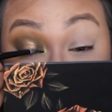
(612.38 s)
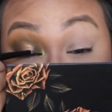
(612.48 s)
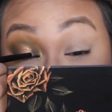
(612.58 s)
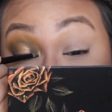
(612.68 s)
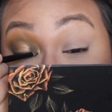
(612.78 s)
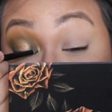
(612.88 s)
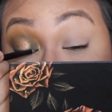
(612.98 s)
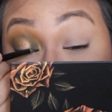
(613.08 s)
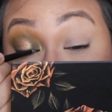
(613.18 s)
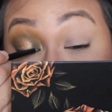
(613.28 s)
Because you don't want
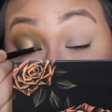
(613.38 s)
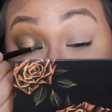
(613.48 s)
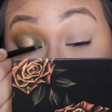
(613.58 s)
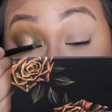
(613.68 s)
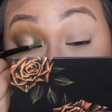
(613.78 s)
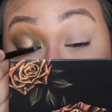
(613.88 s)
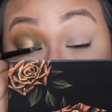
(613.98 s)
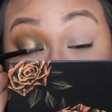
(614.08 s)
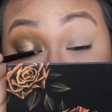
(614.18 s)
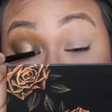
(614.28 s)
to end up like me with
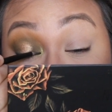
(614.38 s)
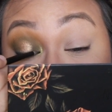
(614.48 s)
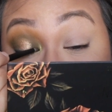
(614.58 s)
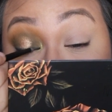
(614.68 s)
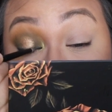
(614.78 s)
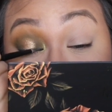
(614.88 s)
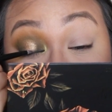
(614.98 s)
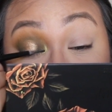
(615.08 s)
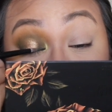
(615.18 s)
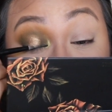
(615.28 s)
a
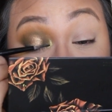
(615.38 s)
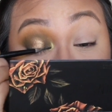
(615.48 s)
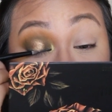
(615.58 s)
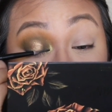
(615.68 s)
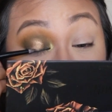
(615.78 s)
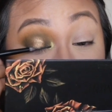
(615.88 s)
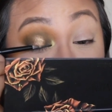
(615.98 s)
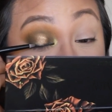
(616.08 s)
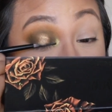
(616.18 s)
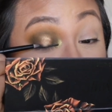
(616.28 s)
deep, dark
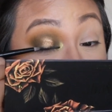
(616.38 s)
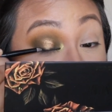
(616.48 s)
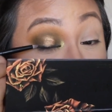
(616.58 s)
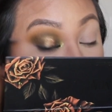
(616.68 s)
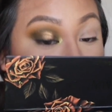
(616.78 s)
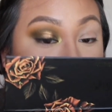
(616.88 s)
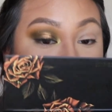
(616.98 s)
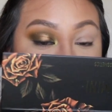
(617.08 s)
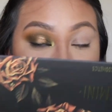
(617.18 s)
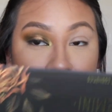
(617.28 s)
line. Alright,
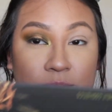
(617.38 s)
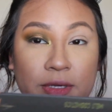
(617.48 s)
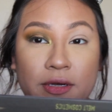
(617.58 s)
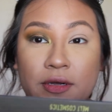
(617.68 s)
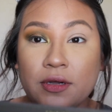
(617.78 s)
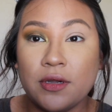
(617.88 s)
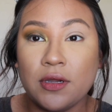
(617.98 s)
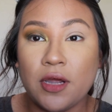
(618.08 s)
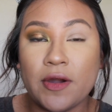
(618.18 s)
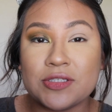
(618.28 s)
so that looks better.
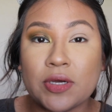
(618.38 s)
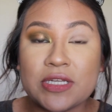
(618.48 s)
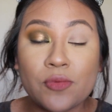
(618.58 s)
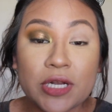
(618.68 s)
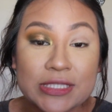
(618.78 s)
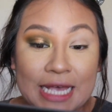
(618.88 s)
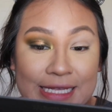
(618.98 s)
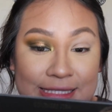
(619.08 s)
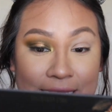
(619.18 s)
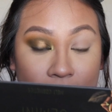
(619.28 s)
Alright, so I did want to
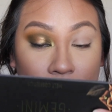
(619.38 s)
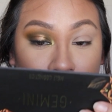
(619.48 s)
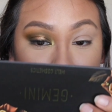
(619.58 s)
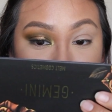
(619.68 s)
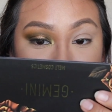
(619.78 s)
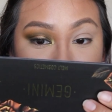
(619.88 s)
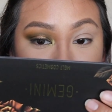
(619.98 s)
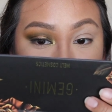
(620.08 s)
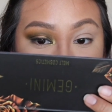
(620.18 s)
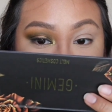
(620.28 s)
test that out on
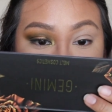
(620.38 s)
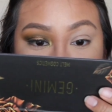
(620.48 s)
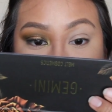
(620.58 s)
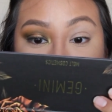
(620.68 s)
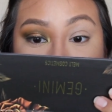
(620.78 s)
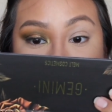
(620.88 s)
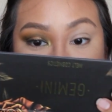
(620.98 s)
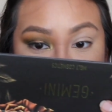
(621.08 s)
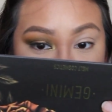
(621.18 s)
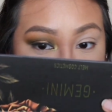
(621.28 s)
camera. So
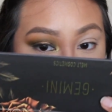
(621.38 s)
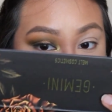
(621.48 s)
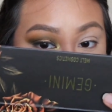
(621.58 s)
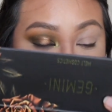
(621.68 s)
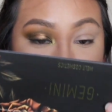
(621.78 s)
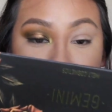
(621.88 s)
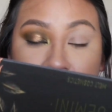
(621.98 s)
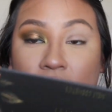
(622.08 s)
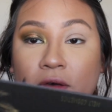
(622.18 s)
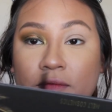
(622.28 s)
now I'm going to
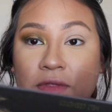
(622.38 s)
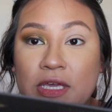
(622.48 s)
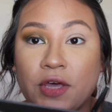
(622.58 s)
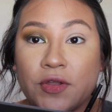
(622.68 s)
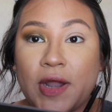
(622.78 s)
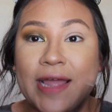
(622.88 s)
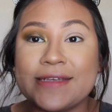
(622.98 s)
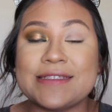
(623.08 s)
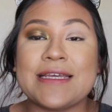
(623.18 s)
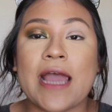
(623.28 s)
finish off the other
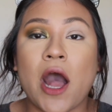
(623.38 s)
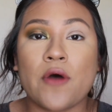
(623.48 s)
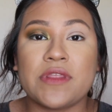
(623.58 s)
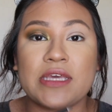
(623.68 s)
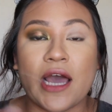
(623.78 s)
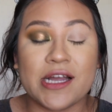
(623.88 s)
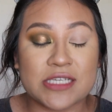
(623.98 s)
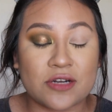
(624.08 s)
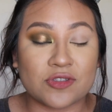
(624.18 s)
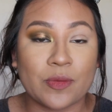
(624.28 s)
eye, see how the
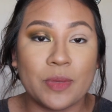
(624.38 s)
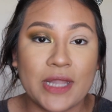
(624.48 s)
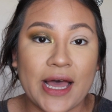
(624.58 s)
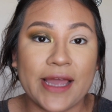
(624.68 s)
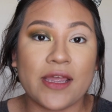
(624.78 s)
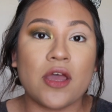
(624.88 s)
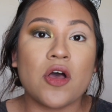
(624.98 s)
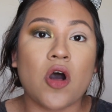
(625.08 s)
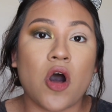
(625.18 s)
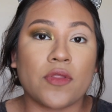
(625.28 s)
eyeshadows apply
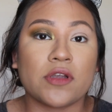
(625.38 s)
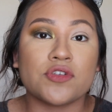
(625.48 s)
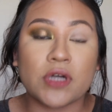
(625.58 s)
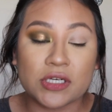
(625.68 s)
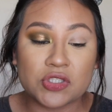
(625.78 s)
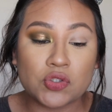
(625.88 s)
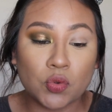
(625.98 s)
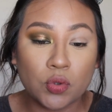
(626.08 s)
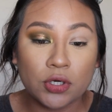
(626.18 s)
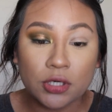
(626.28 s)
on the
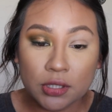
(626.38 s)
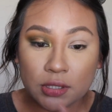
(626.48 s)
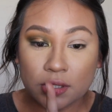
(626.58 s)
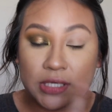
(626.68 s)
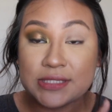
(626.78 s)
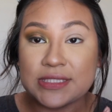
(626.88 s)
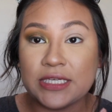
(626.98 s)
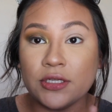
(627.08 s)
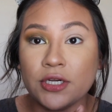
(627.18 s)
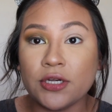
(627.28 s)
drugstore
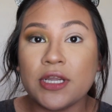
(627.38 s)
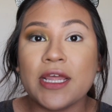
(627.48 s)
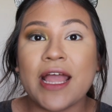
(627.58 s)
concealer.